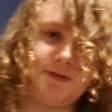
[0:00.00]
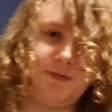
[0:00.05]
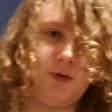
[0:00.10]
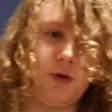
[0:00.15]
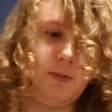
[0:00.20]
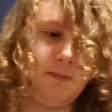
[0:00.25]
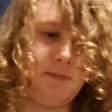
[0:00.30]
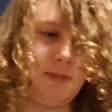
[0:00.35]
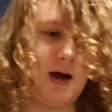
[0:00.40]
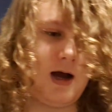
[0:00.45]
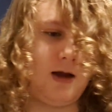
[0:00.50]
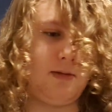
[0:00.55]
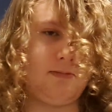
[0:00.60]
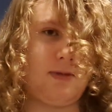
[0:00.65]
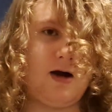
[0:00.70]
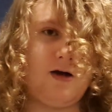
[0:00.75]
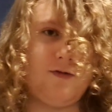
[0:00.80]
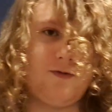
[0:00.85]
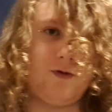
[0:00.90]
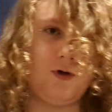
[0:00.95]
his foot
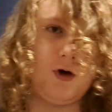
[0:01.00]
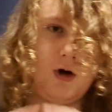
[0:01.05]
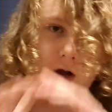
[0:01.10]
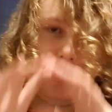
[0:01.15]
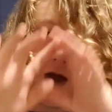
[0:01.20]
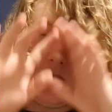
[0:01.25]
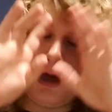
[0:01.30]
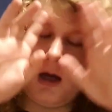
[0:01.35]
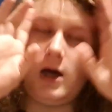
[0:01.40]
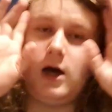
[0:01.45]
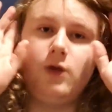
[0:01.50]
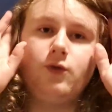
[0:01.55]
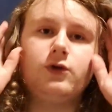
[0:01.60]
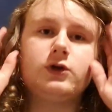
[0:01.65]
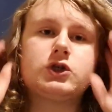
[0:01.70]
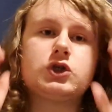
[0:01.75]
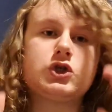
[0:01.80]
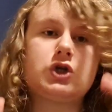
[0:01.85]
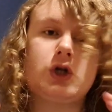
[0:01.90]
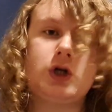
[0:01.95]
behind my foot,
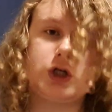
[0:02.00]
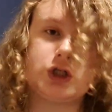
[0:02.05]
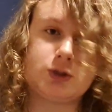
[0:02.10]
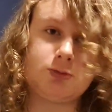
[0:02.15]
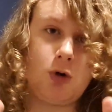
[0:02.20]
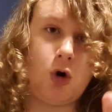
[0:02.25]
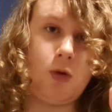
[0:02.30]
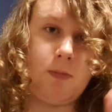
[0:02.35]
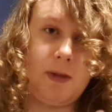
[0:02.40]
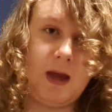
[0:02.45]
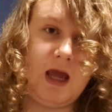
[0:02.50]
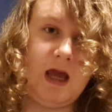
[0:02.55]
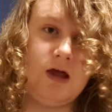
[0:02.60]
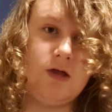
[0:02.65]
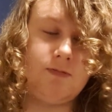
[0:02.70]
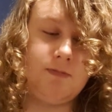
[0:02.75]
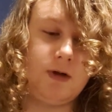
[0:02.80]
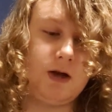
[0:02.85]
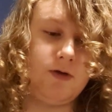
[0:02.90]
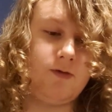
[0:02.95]
and this was on a small
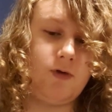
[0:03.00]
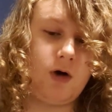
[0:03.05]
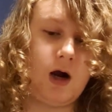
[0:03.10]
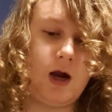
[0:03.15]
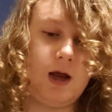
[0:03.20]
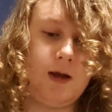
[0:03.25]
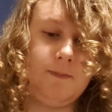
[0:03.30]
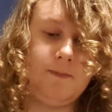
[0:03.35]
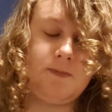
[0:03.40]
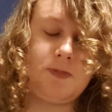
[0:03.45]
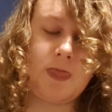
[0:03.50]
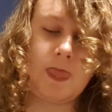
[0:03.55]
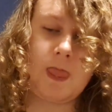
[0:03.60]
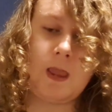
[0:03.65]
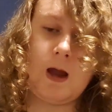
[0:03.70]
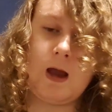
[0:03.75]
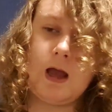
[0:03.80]
pavement, right?